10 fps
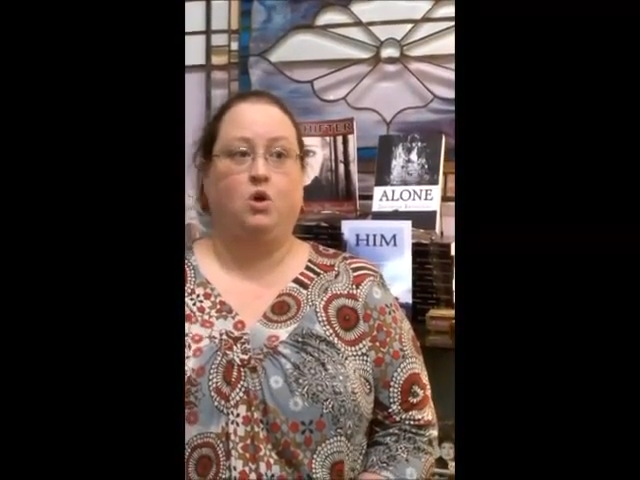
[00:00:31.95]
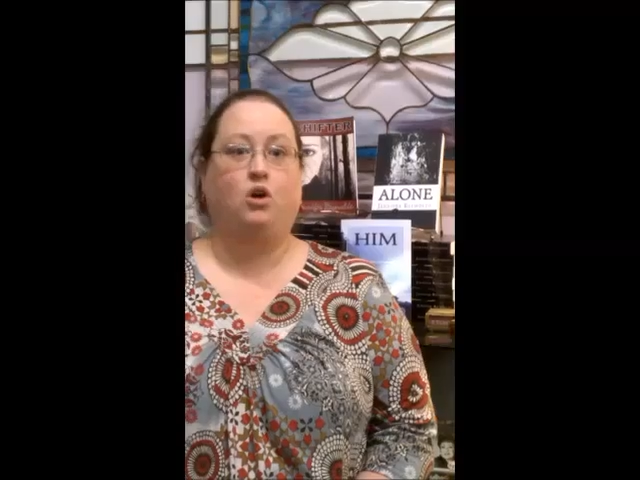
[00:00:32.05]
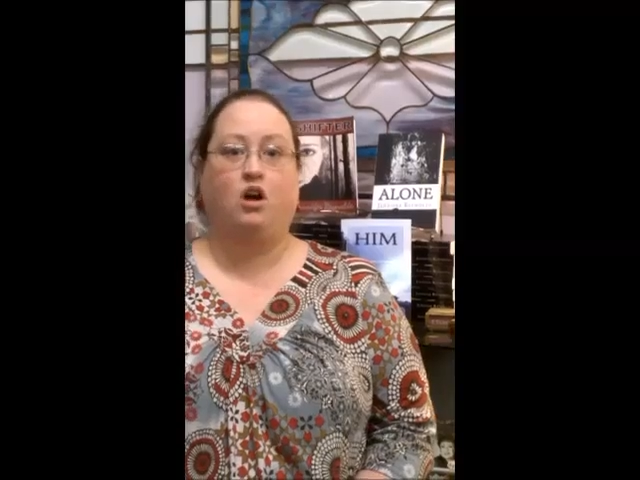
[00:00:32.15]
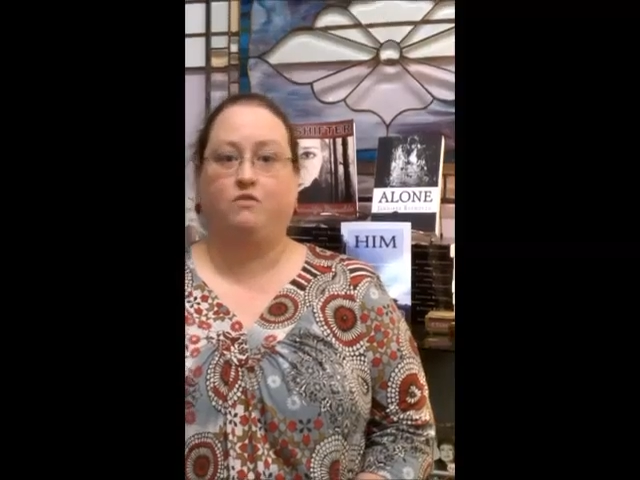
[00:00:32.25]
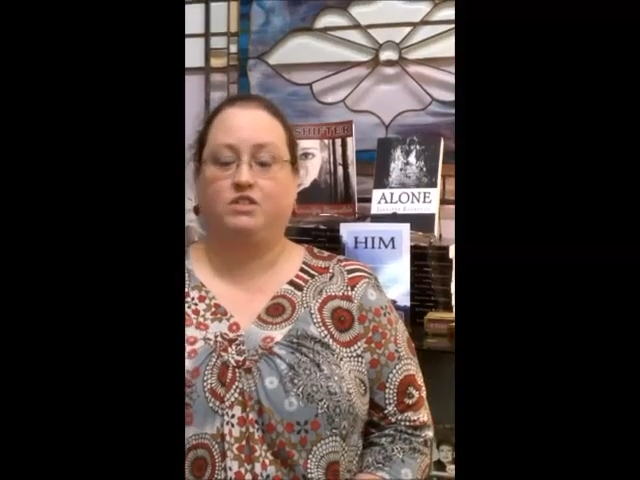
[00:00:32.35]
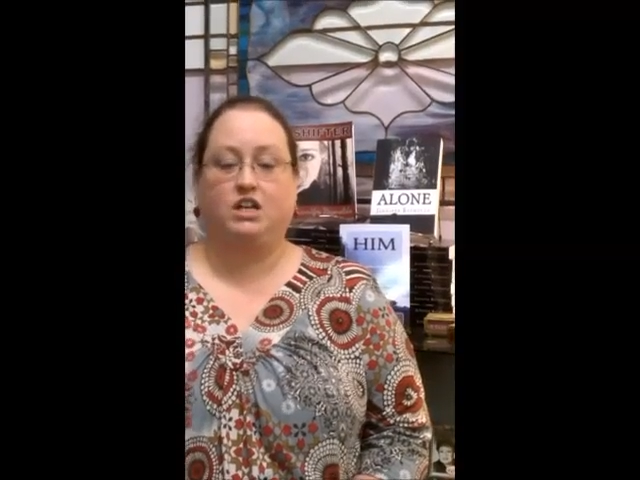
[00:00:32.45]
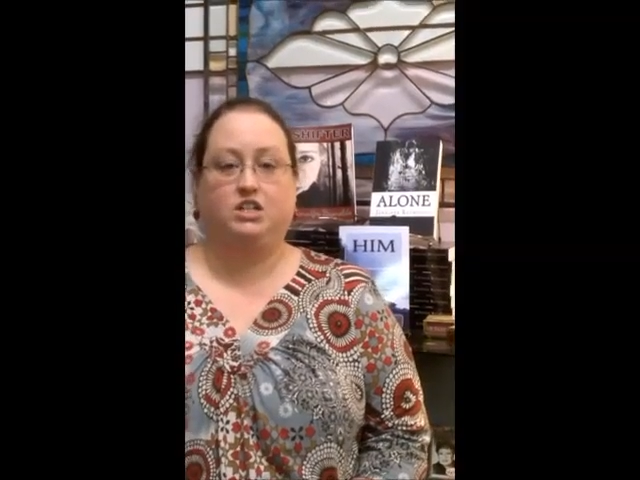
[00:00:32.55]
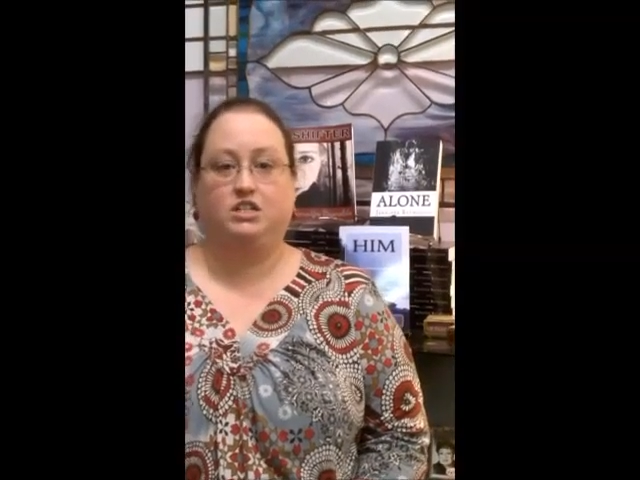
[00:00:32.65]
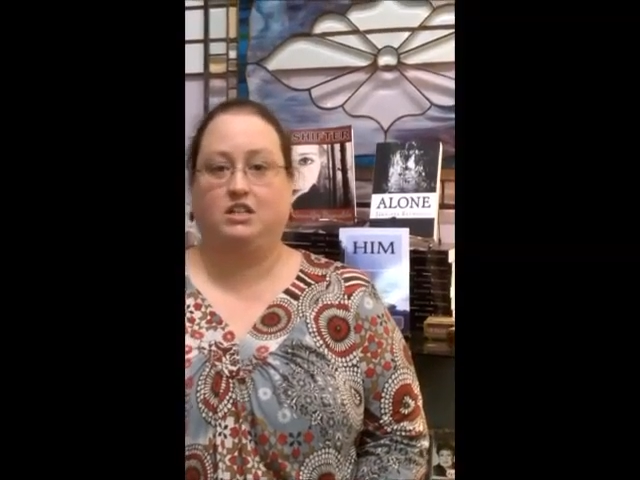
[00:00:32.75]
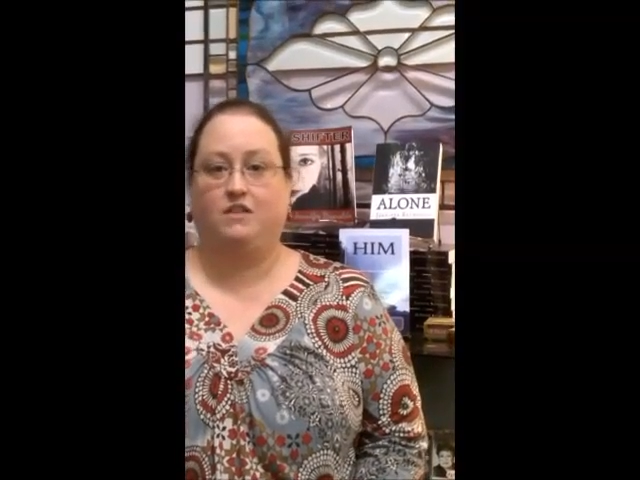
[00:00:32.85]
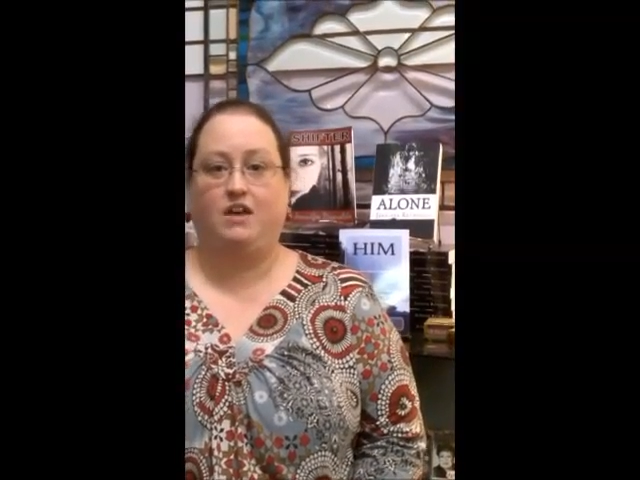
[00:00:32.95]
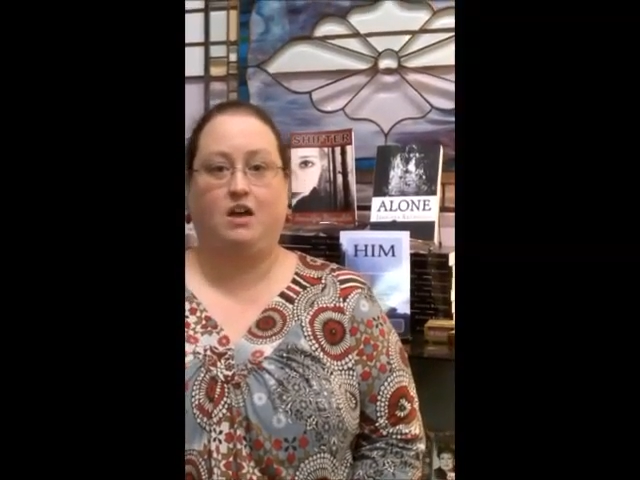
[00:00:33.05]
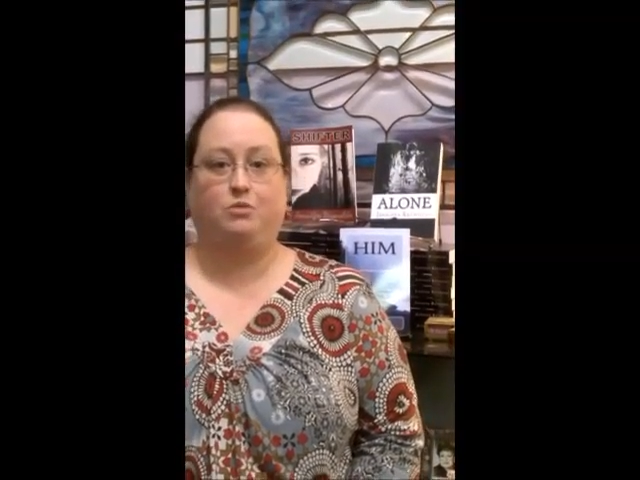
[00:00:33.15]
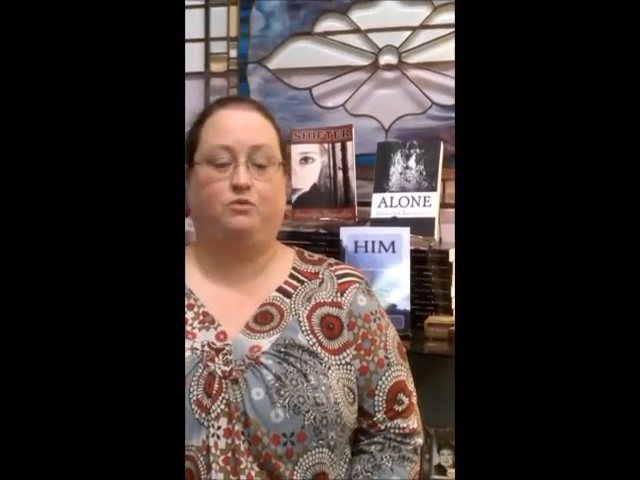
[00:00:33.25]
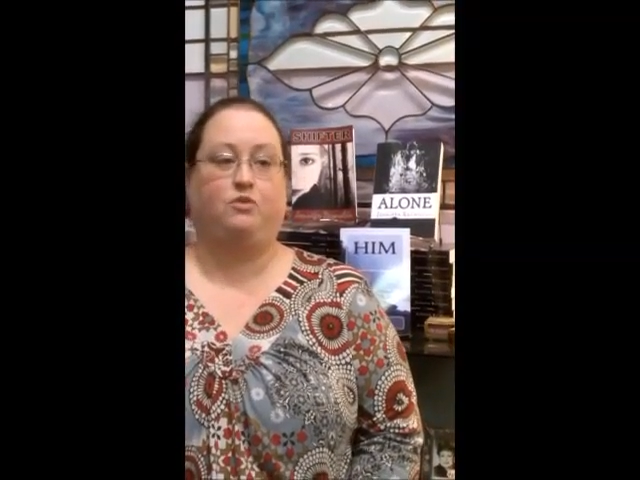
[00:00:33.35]
or conversations that I've
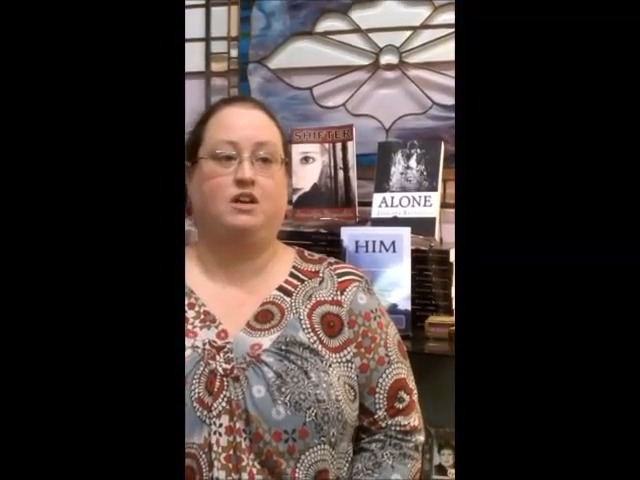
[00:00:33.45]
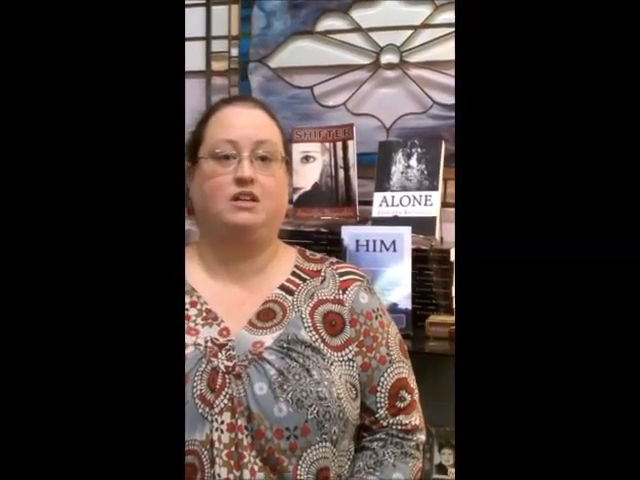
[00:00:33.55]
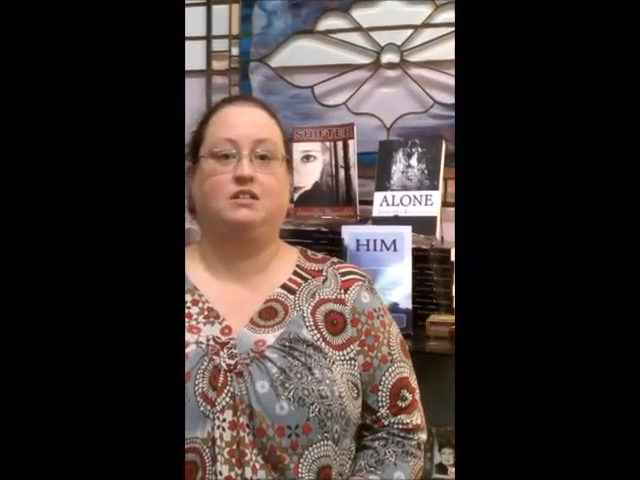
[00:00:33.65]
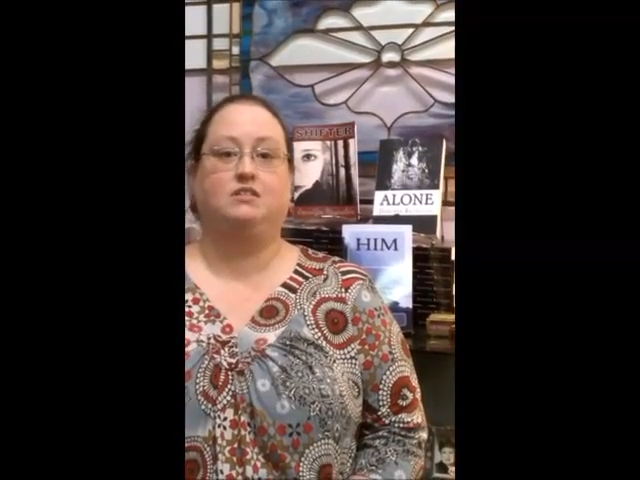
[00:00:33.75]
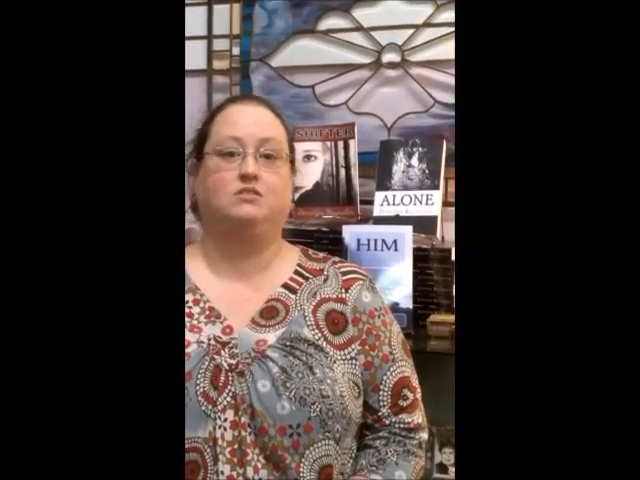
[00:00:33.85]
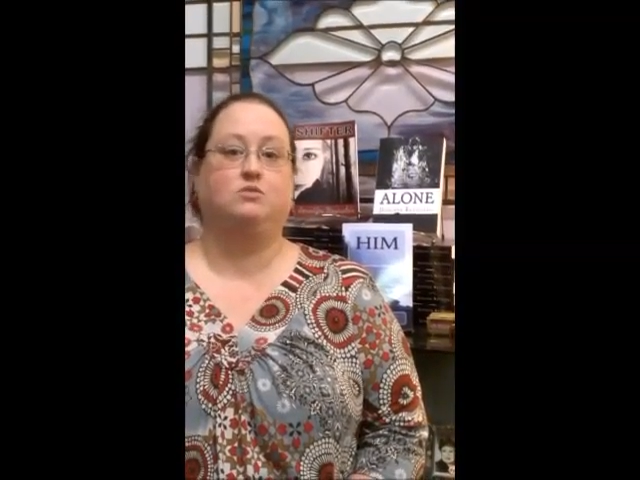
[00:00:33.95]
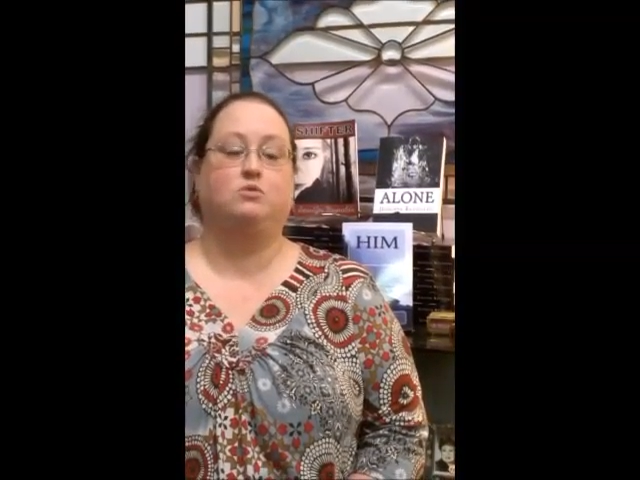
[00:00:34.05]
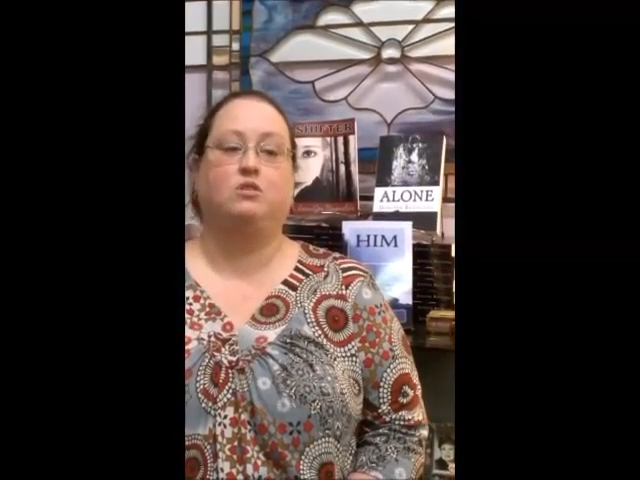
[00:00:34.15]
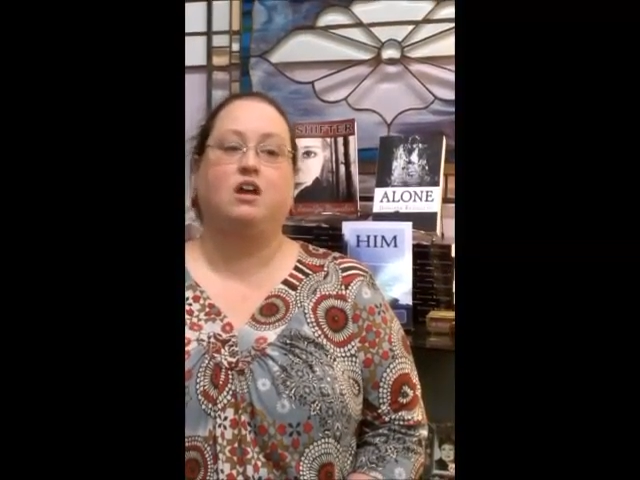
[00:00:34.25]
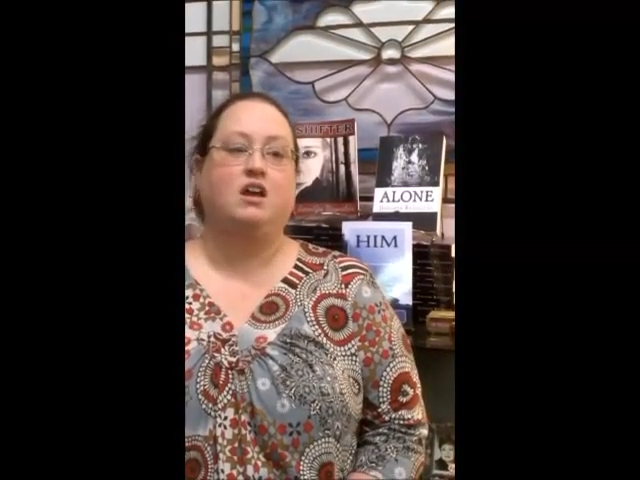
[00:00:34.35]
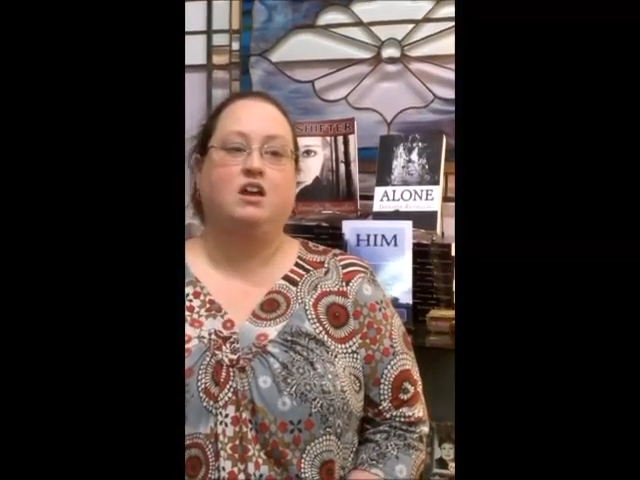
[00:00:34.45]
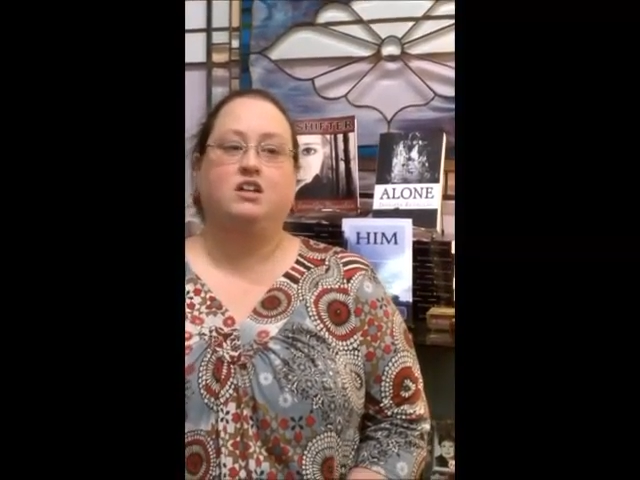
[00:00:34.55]
had with friends, or